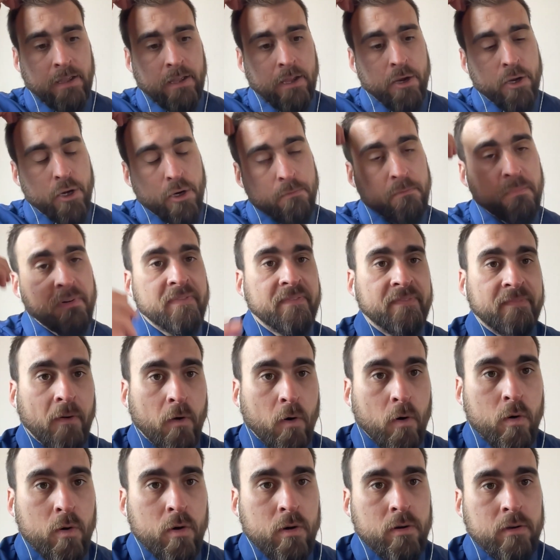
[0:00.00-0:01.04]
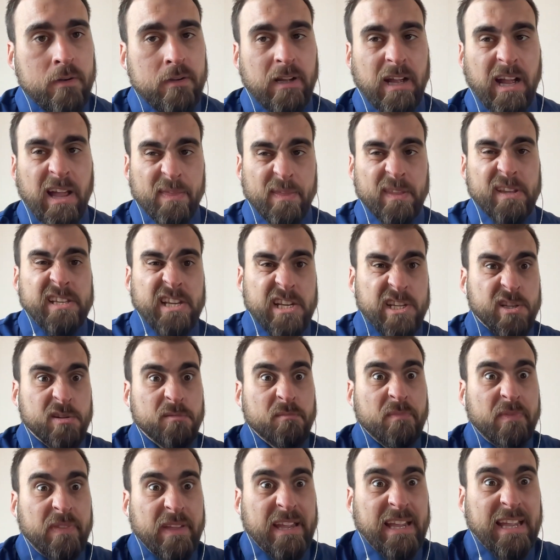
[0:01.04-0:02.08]
Number 4, and this is
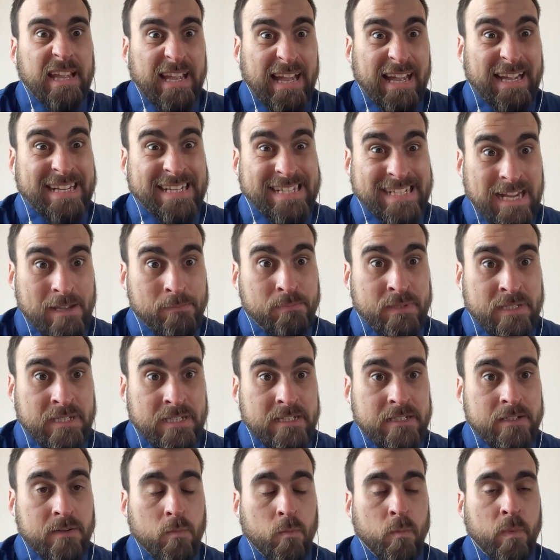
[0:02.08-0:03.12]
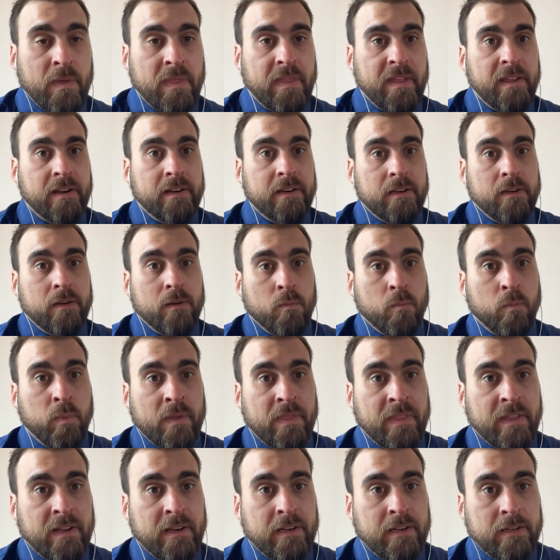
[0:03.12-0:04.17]
something accepted
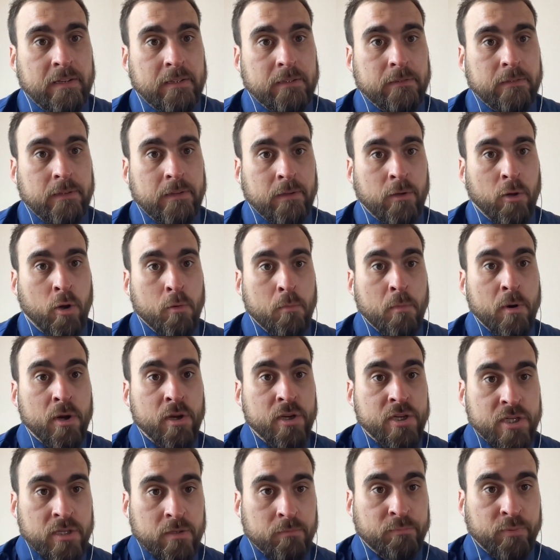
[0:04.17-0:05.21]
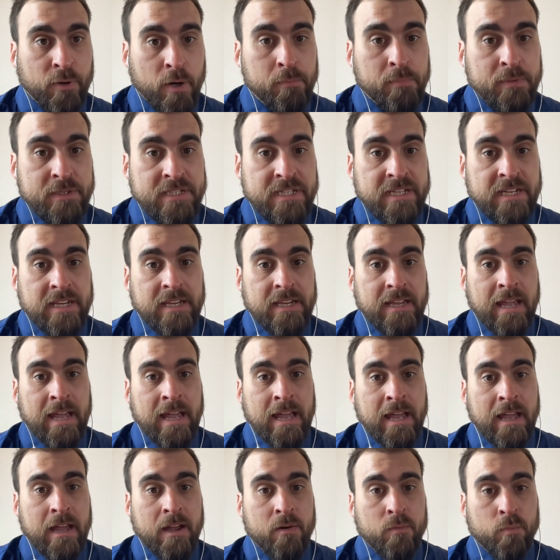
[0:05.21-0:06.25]
within commercial property,
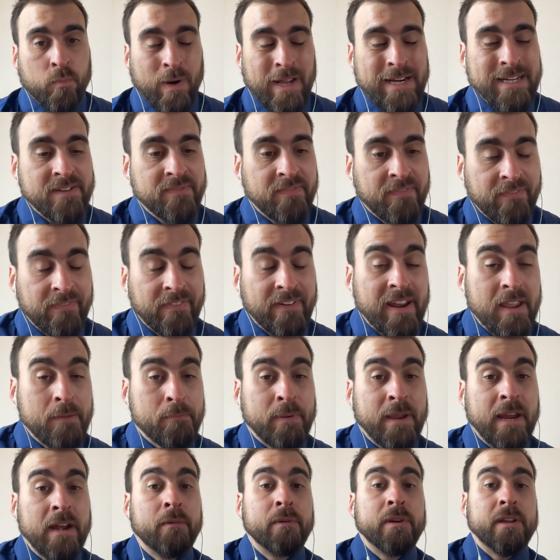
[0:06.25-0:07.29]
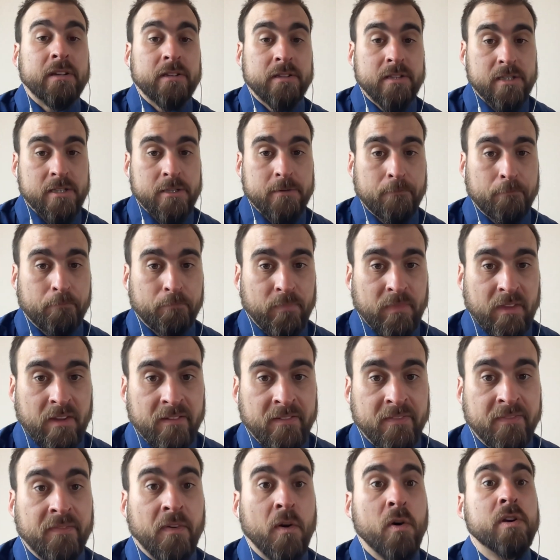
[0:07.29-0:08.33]
rent-free periods,
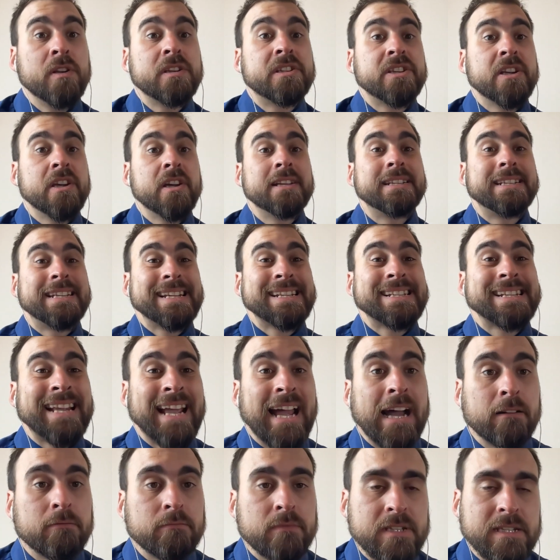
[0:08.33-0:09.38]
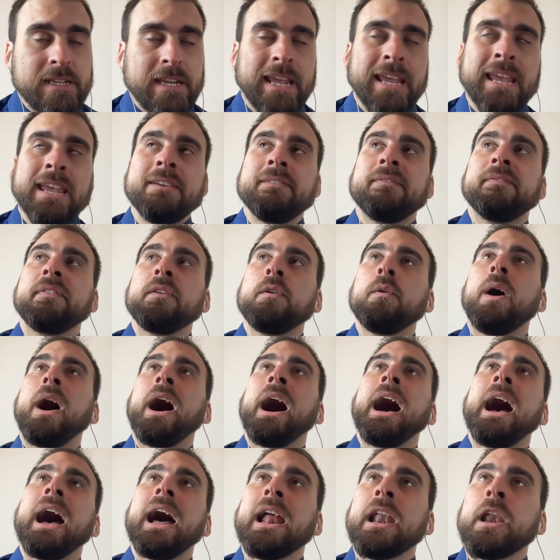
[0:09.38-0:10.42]
first year discounts. If you
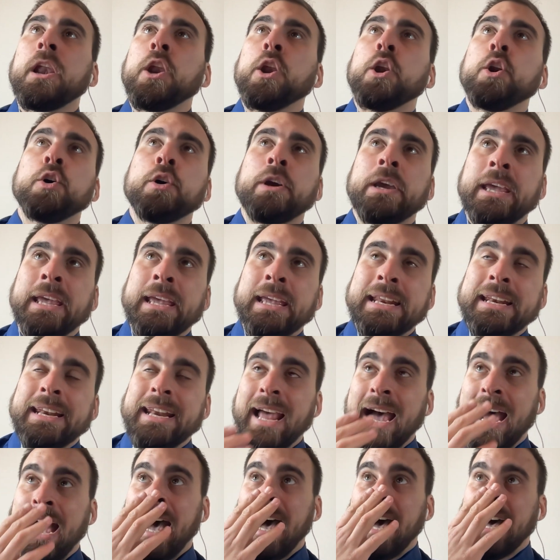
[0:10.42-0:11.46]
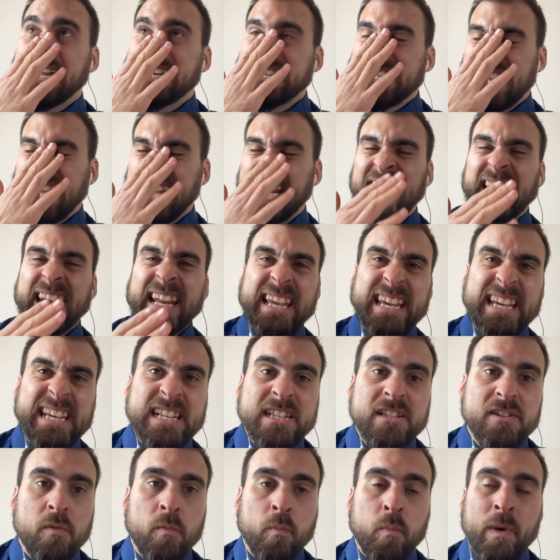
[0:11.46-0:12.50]
are looking at a
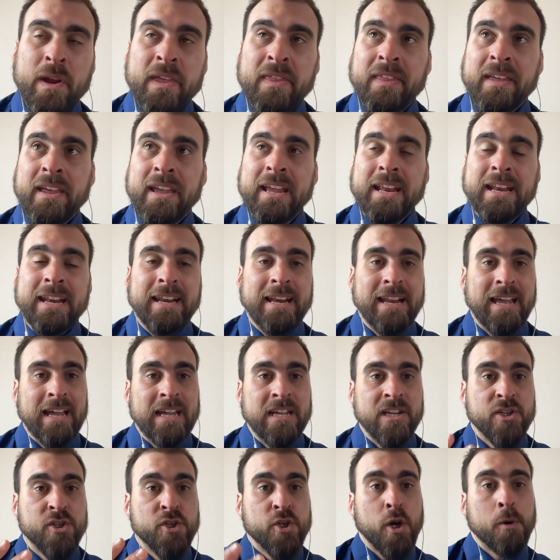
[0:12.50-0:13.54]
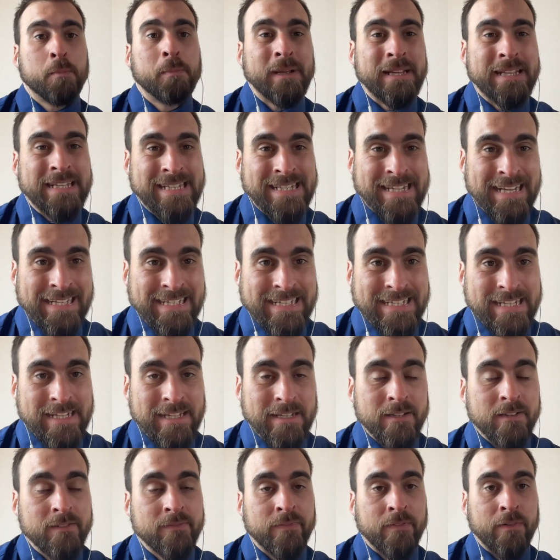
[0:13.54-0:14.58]
lease within a shopping centre,
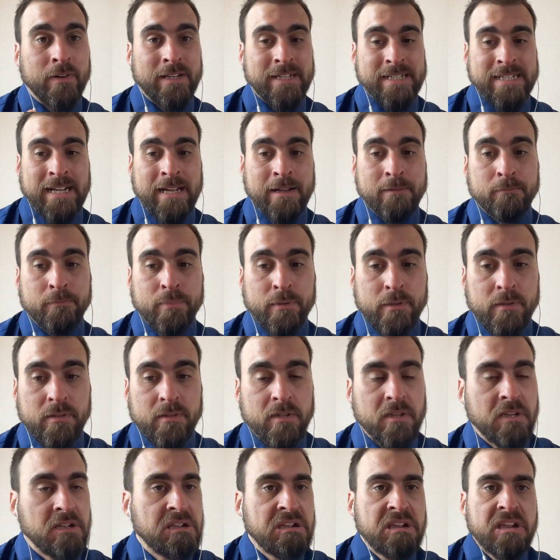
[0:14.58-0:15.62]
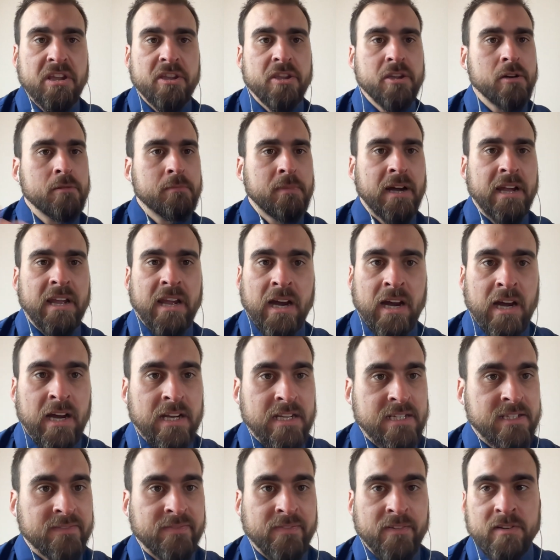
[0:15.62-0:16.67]
for example, you might
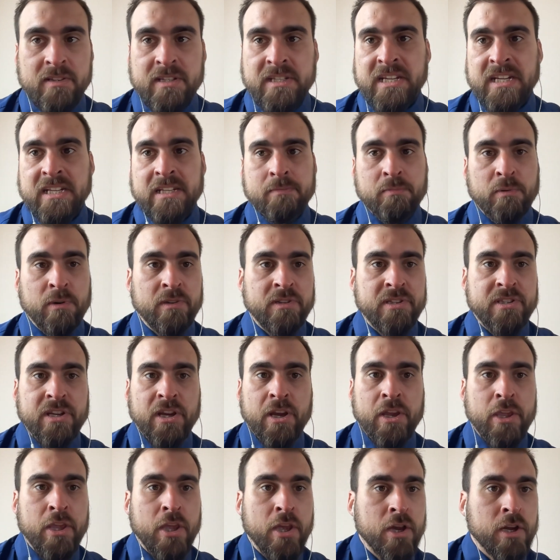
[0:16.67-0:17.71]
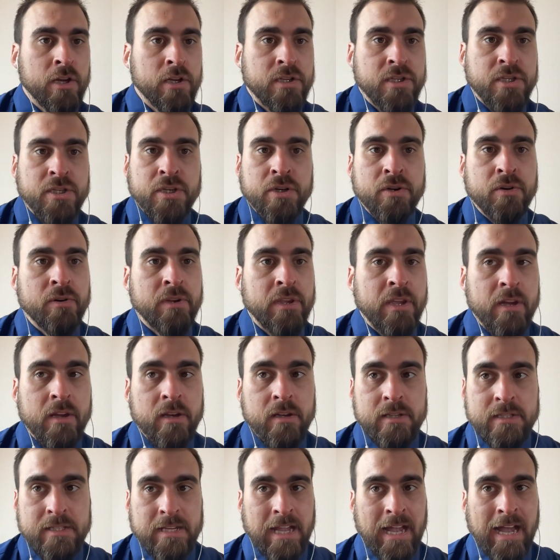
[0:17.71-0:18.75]
ask for 6 months, a year, 2
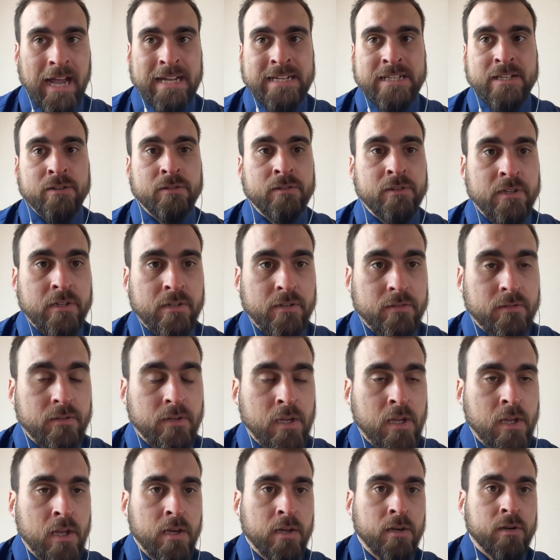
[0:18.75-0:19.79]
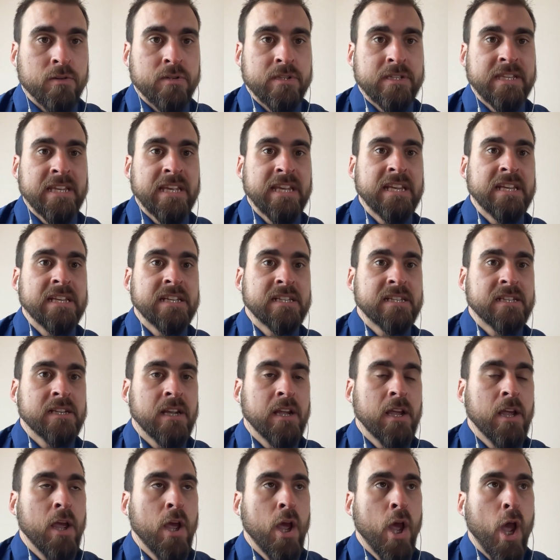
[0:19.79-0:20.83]
years. I don't know, because these
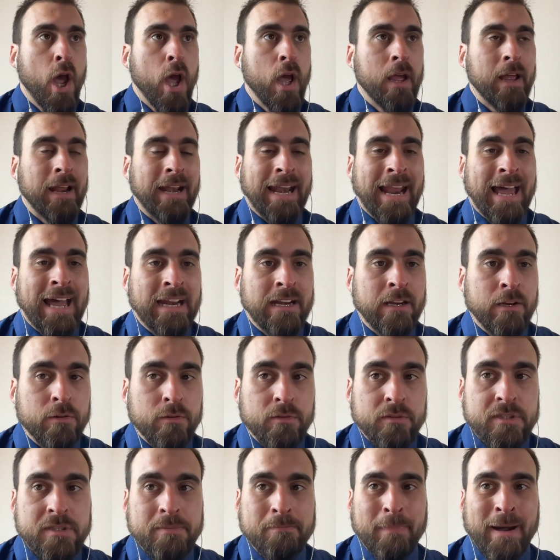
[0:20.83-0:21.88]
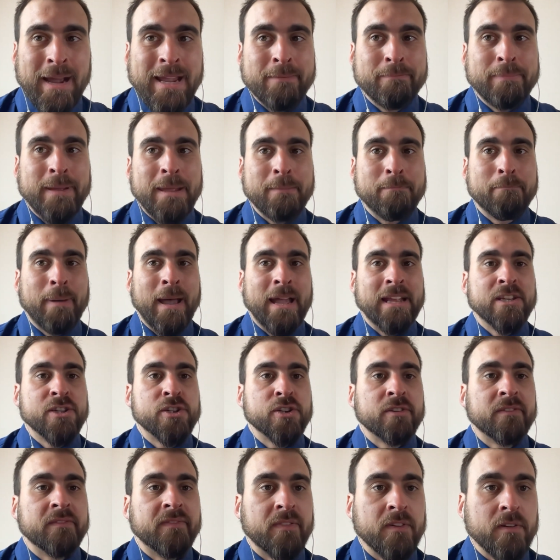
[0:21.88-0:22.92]
landlords might be
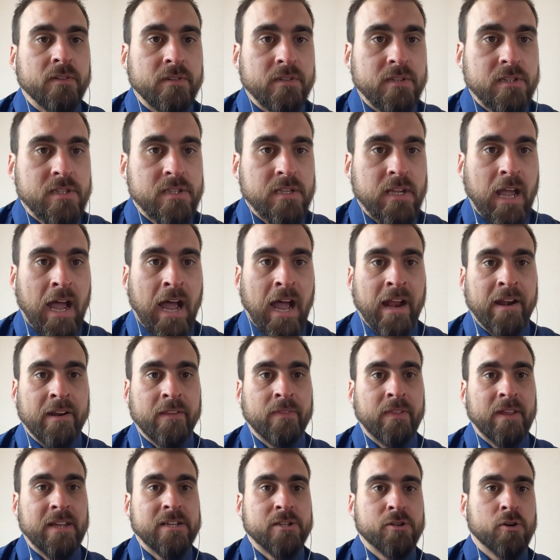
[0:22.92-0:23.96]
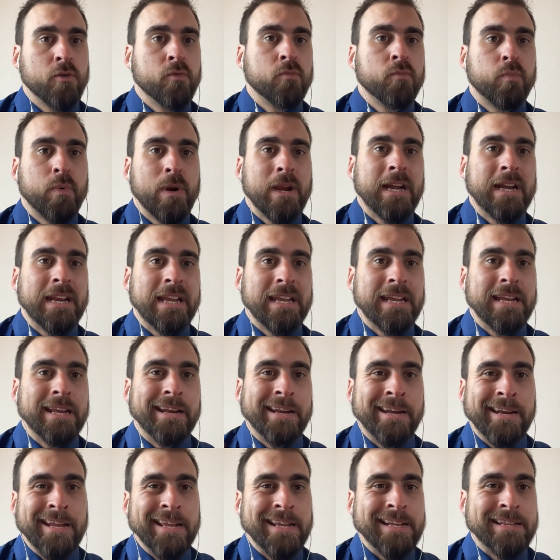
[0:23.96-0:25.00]
pension funds and they don't really
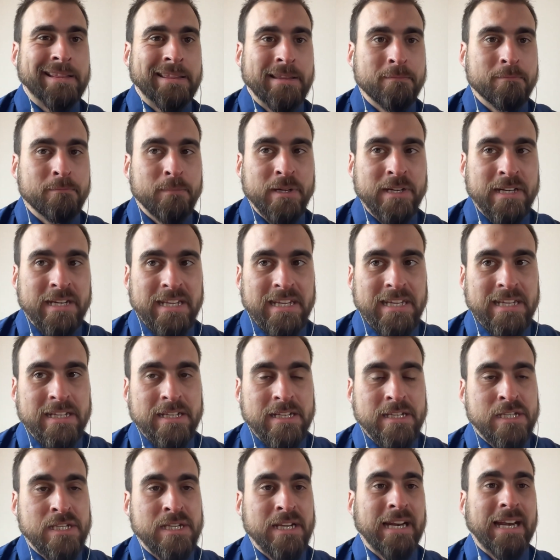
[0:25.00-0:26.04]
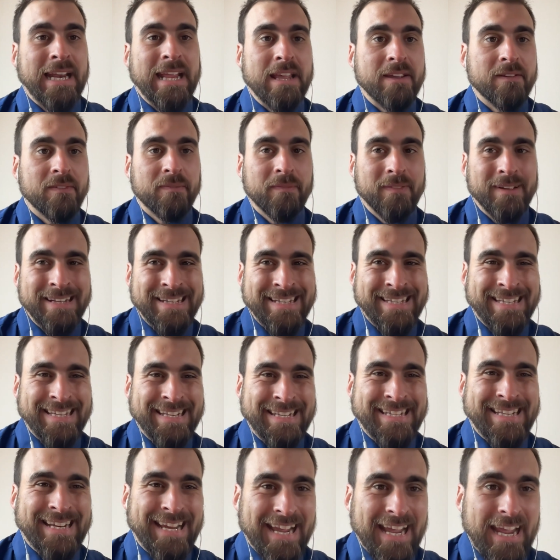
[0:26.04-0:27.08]
need the money to live
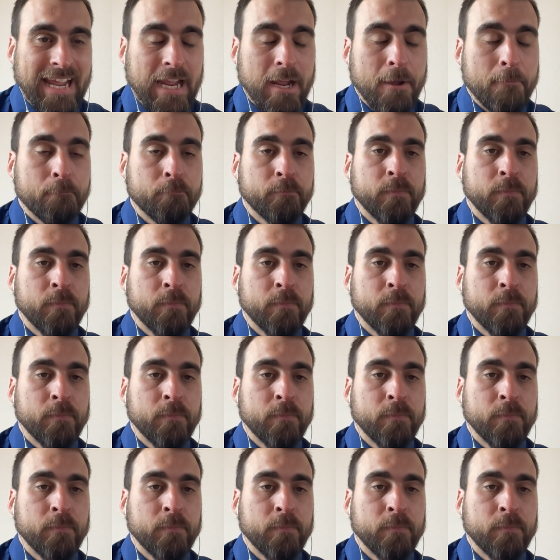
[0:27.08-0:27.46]
today.